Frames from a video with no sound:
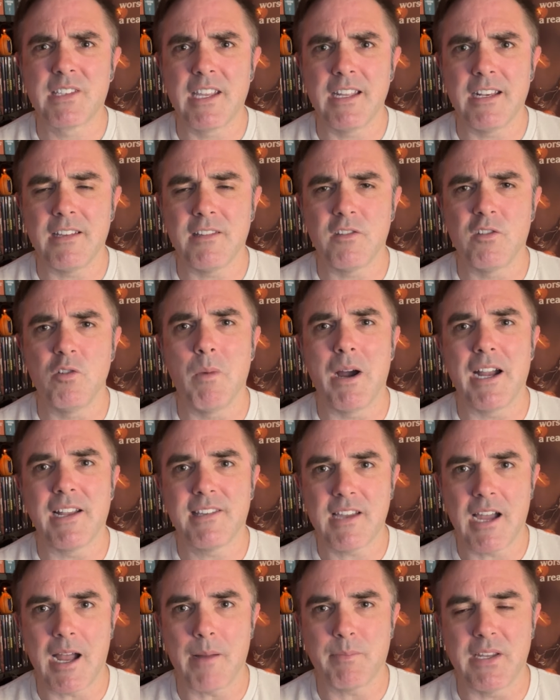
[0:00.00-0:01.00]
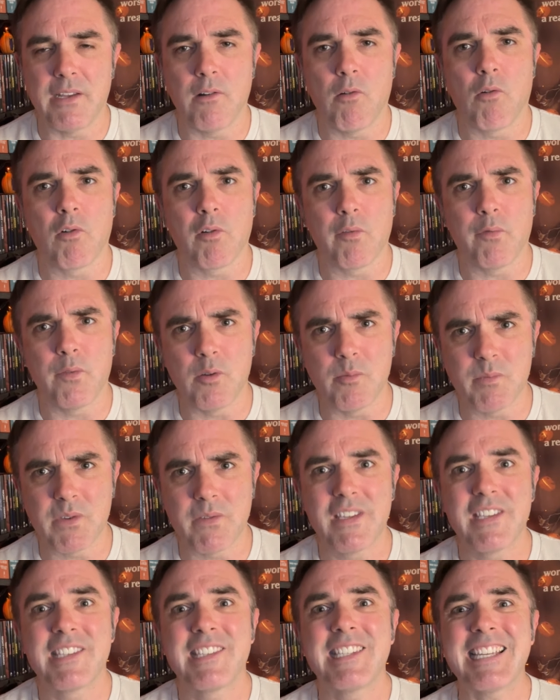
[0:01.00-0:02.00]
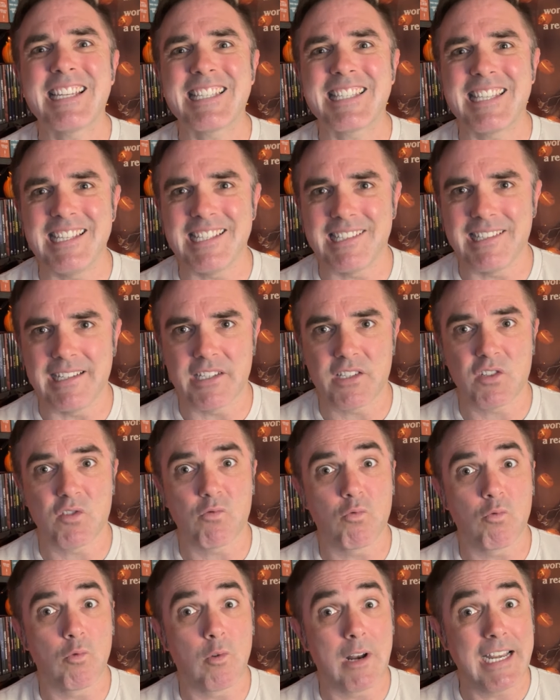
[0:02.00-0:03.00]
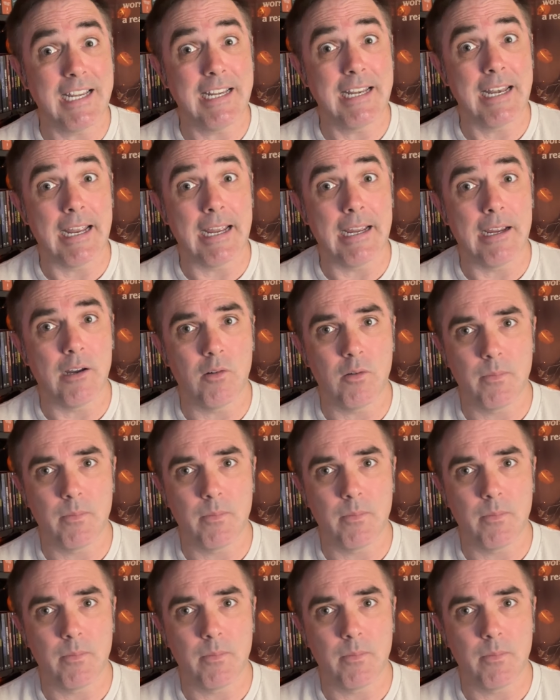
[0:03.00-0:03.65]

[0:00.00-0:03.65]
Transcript: get into my top 10 horror films of the 60s list right now.